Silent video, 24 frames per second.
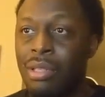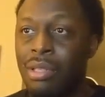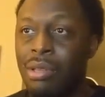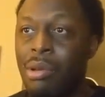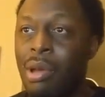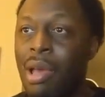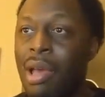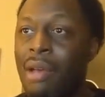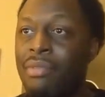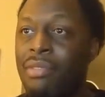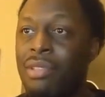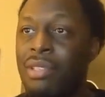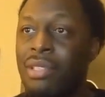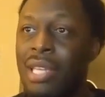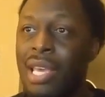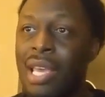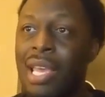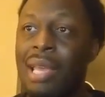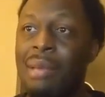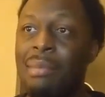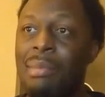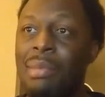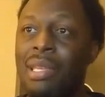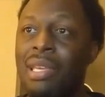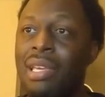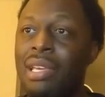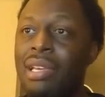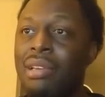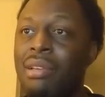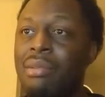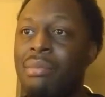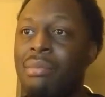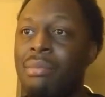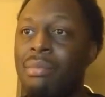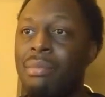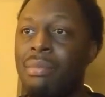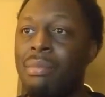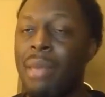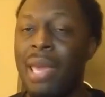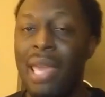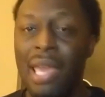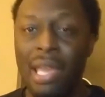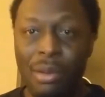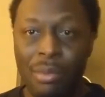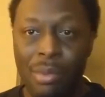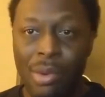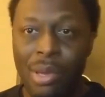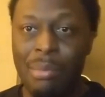You have to damn near
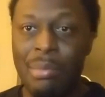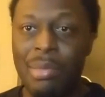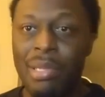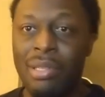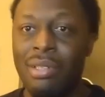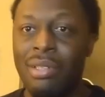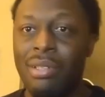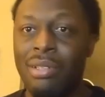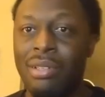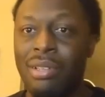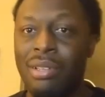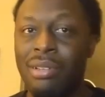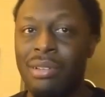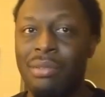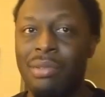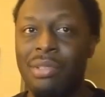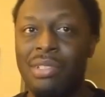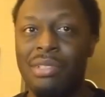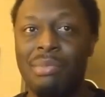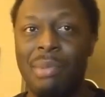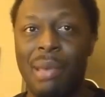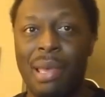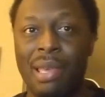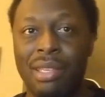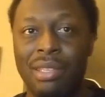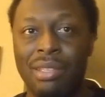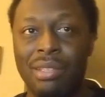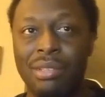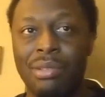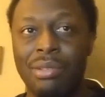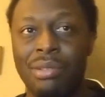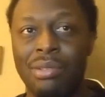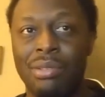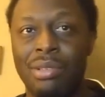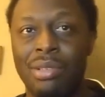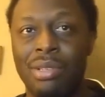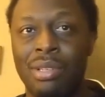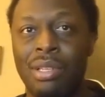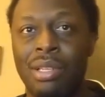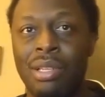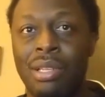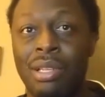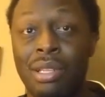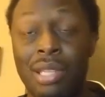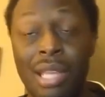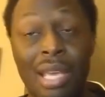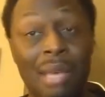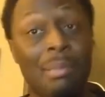make women respect you.
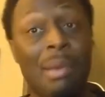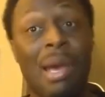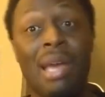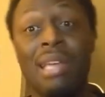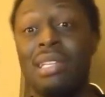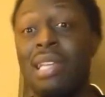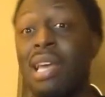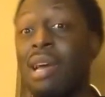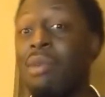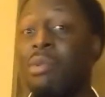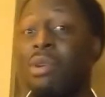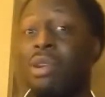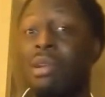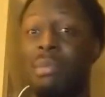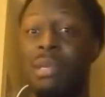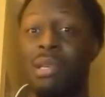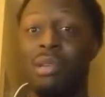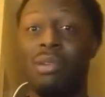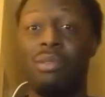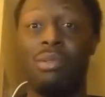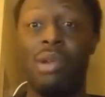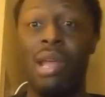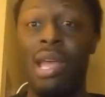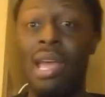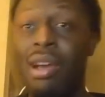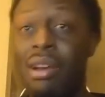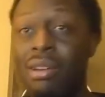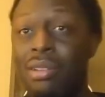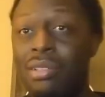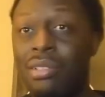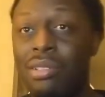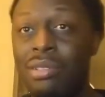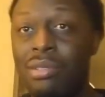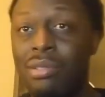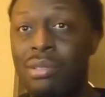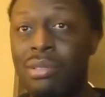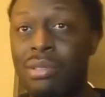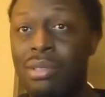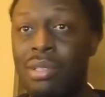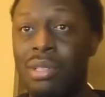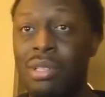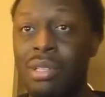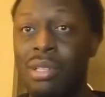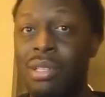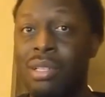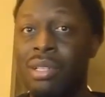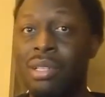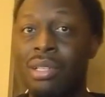They might not wanna be around you,
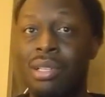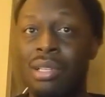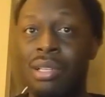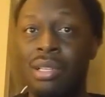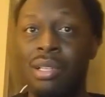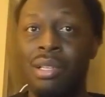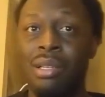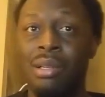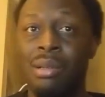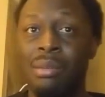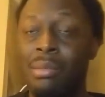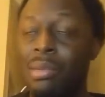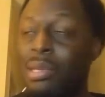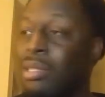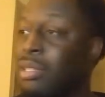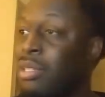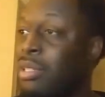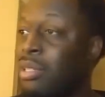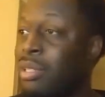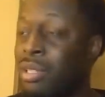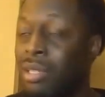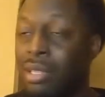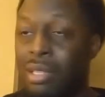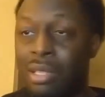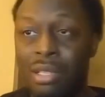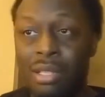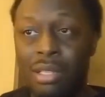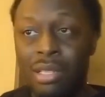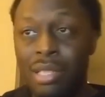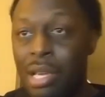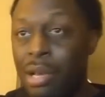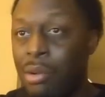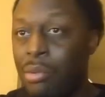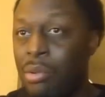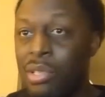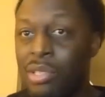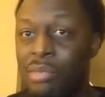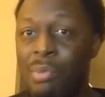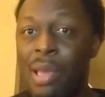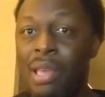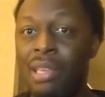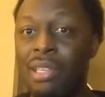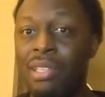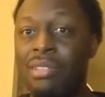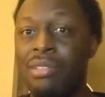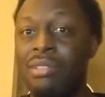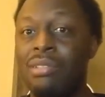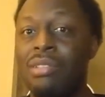but they'll
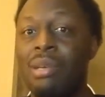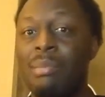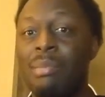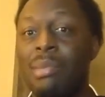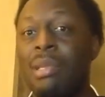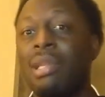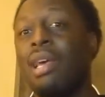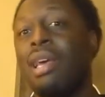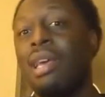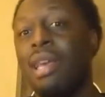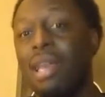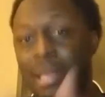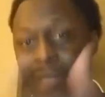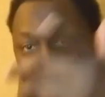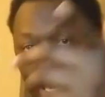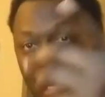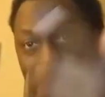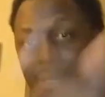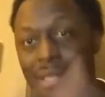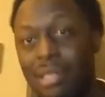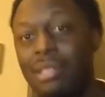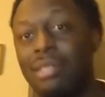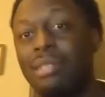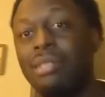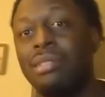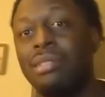respect you. They'll be like, hey,